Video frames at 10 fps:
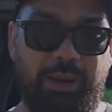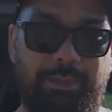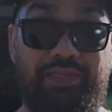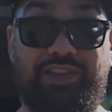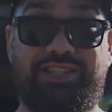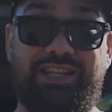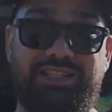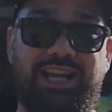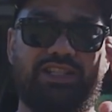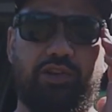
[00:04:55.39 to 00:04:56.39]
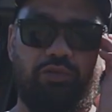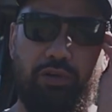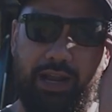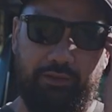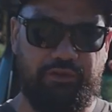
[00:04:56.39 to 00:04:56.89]
But this thing takes
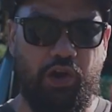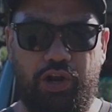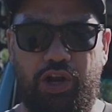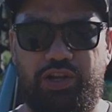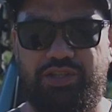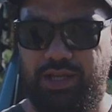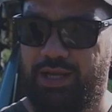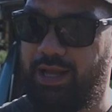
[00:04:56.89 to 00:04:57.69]
great photos.